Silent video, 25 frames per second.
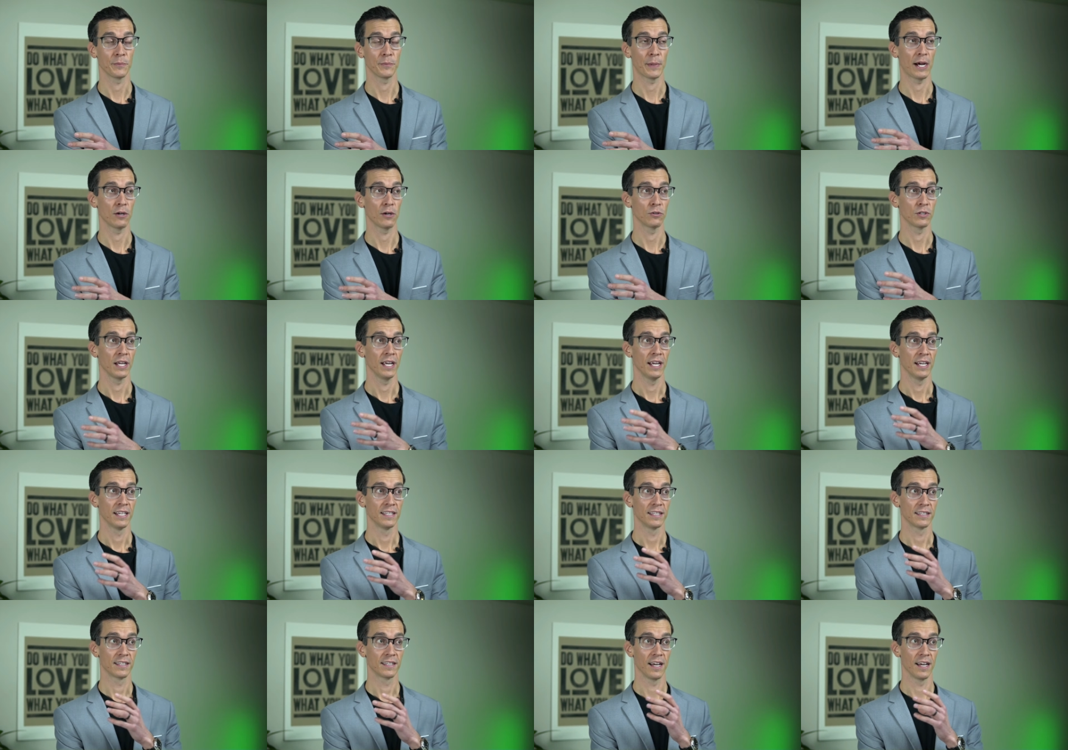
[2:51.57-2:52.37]
about
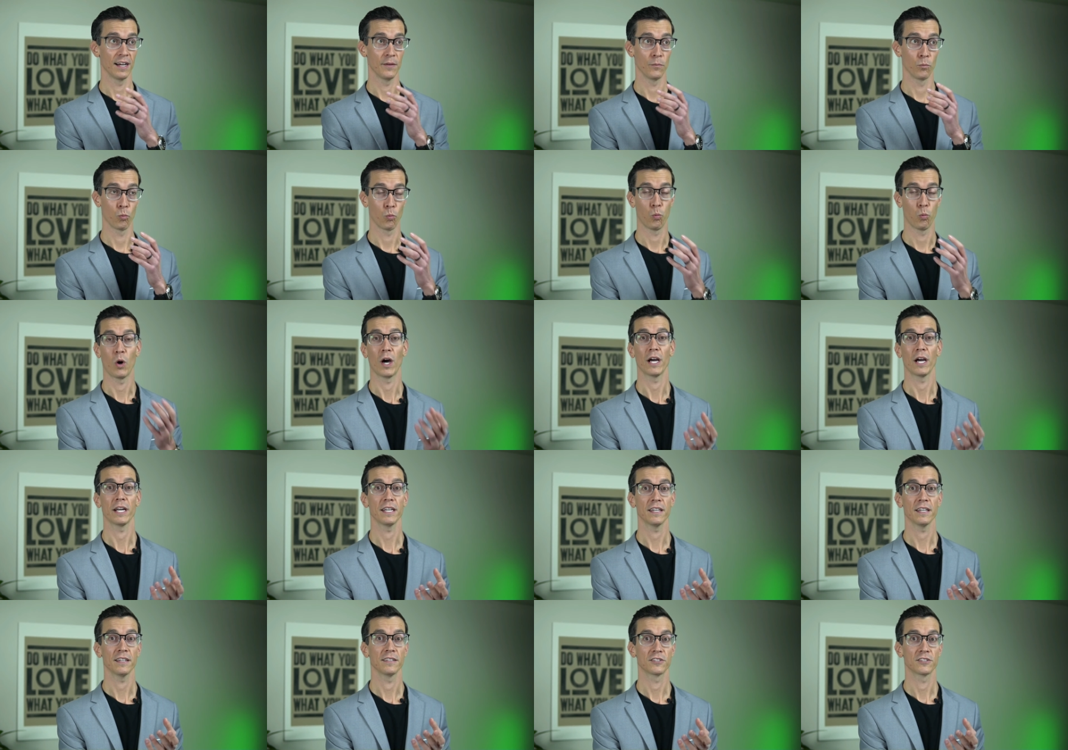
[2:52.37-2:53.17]
uh,
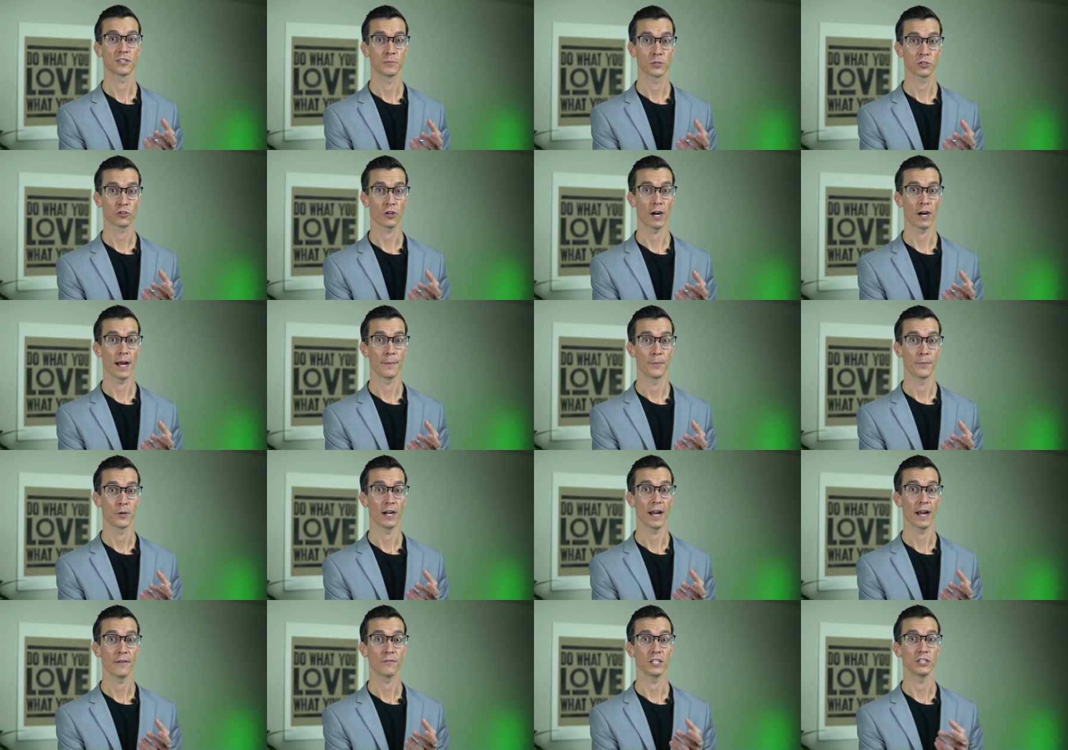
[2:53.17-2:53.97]
one
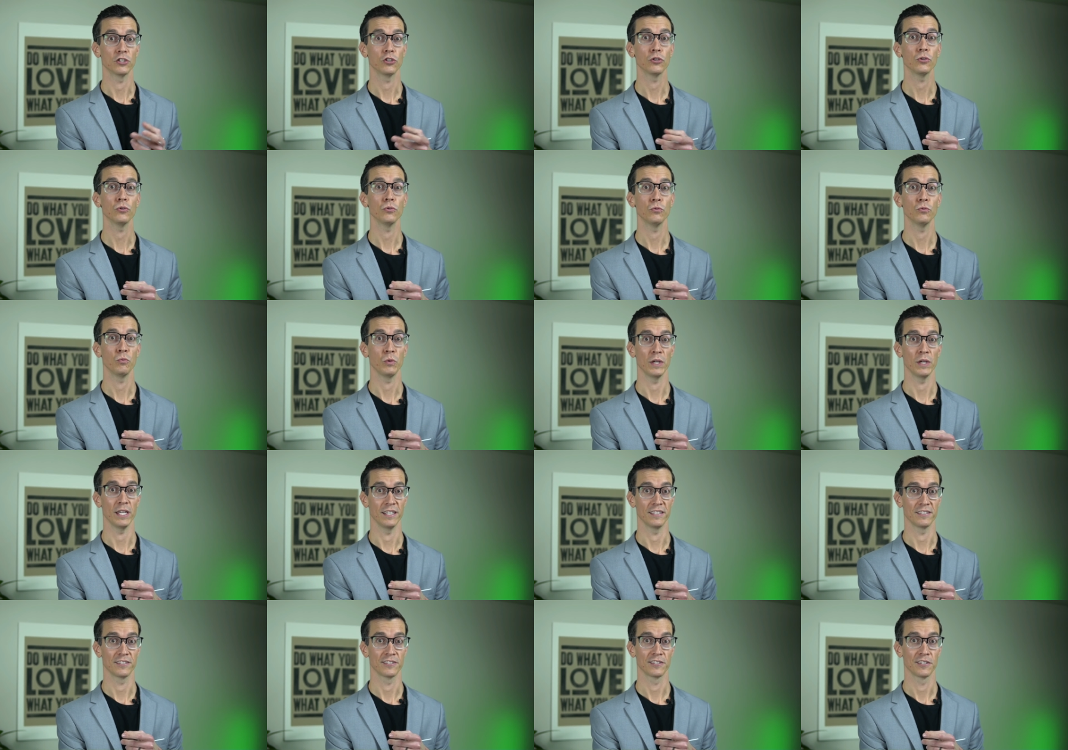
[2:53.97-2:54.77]
subscriber every two
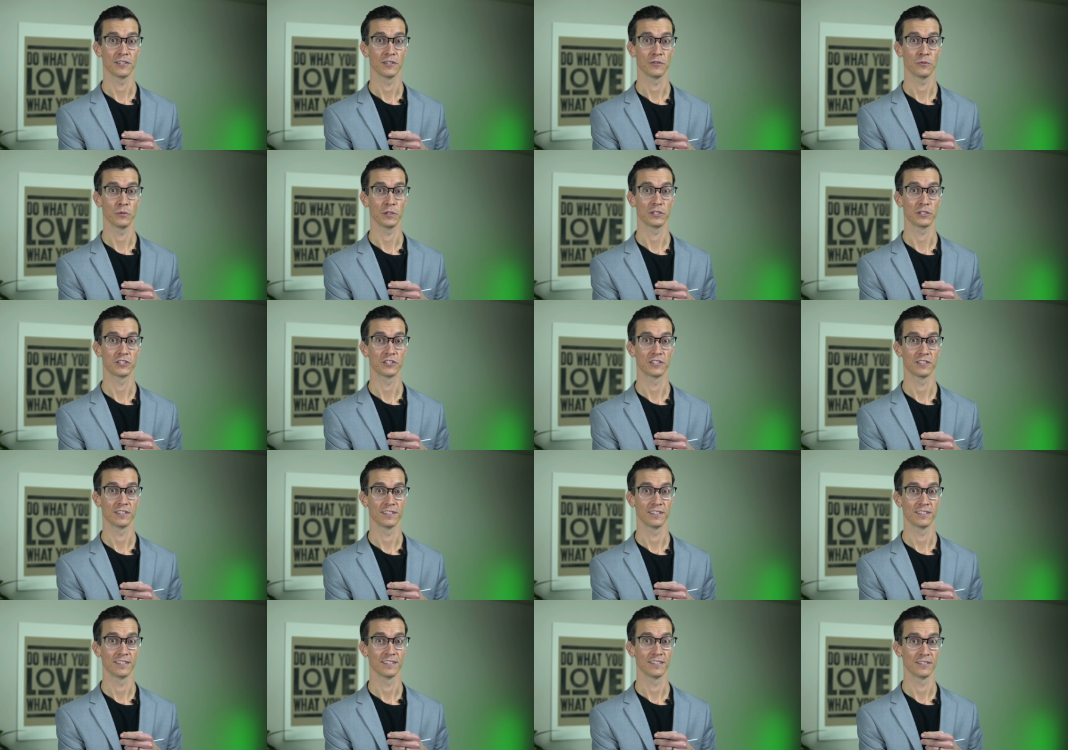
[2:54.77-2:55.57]
weeks, which
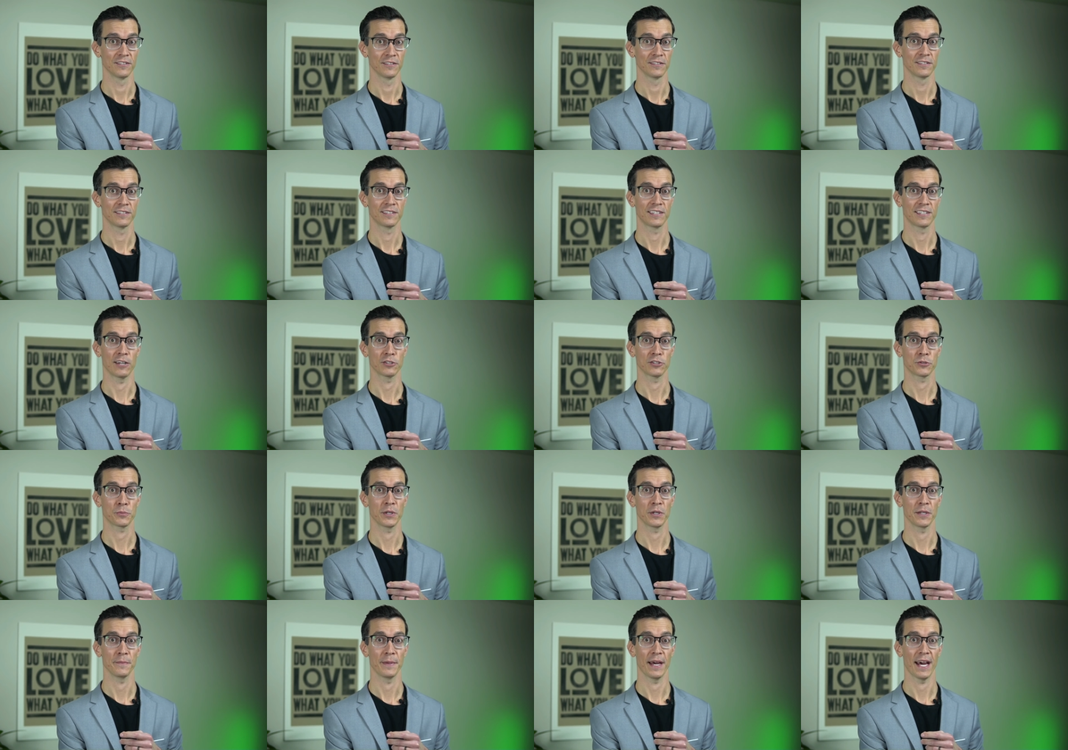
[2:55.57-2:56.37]
sounds
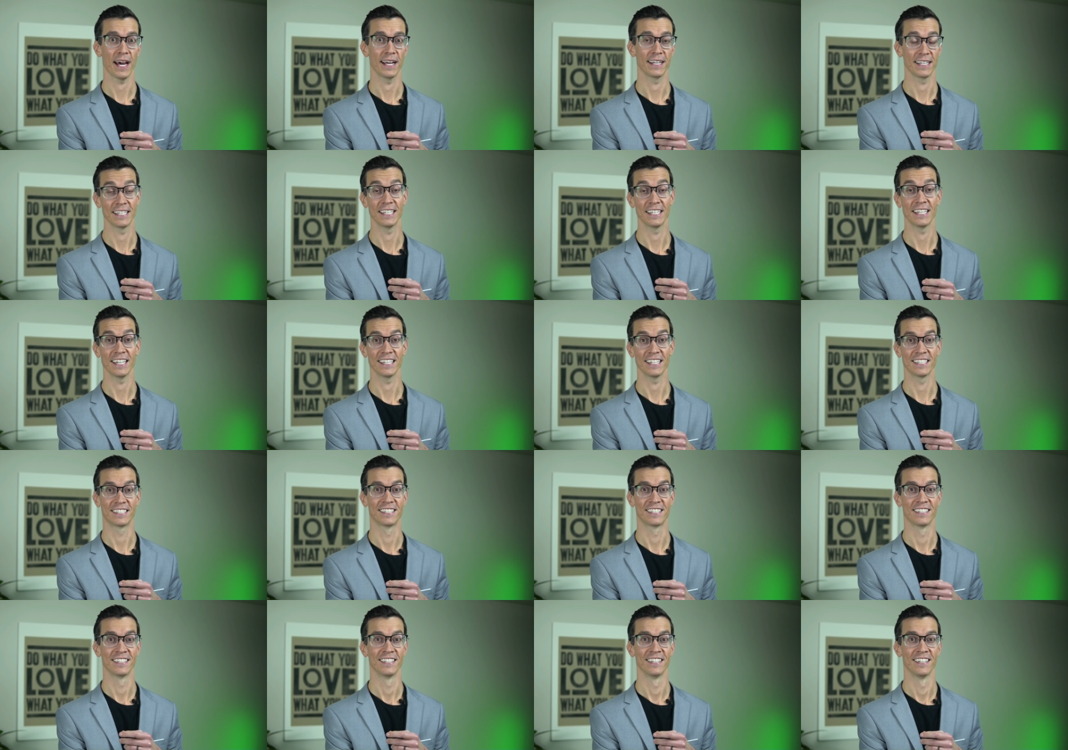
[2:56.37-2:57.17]
pretty bad, and it
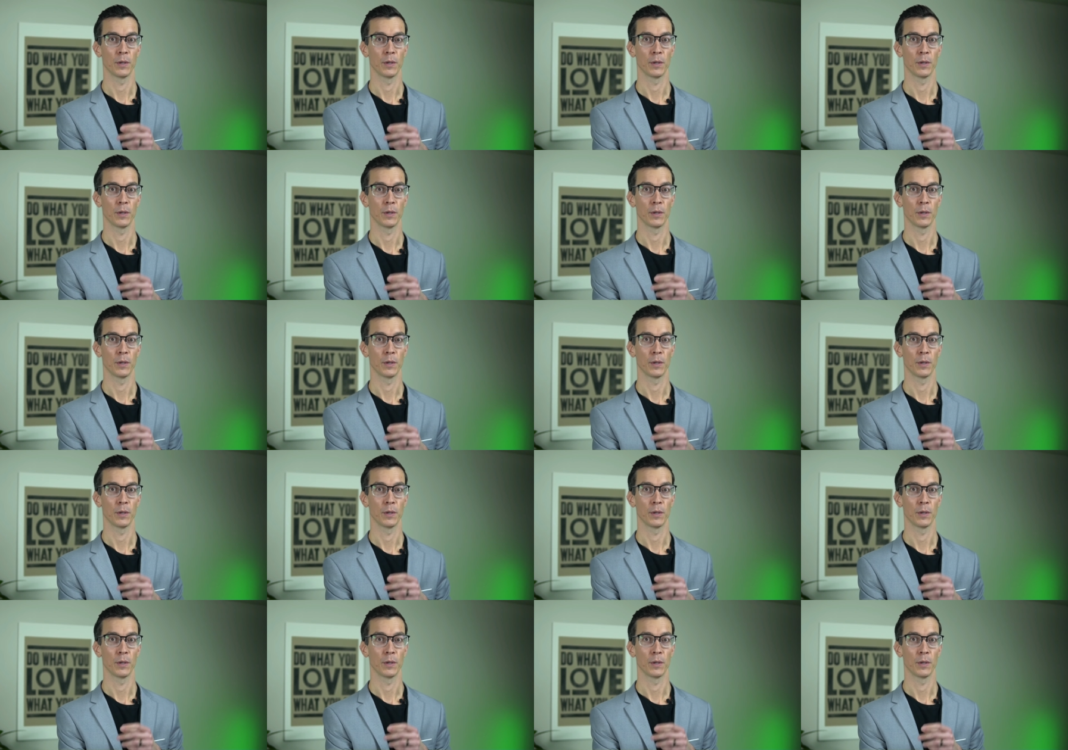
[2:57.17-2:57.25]
is.